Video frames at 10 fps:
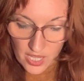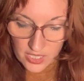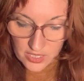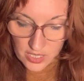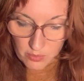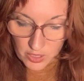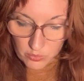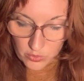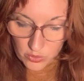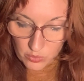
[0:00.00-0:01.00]
gleaming
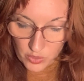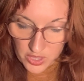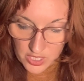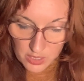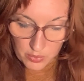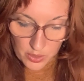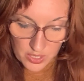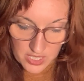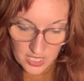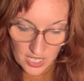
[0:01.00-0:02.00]
room, with the
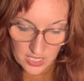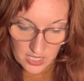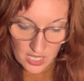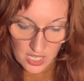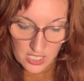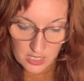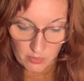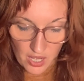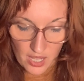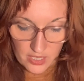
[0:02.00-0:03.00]
spirit standing
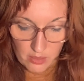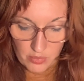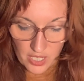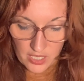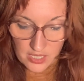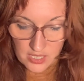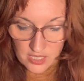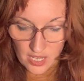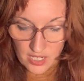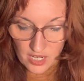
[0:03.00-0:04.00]
smiling by his
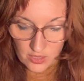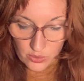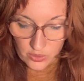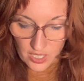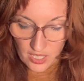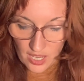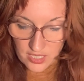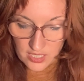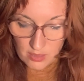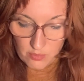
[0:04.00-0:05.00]
side and looking at
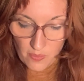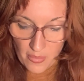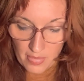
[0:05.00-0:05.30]
him,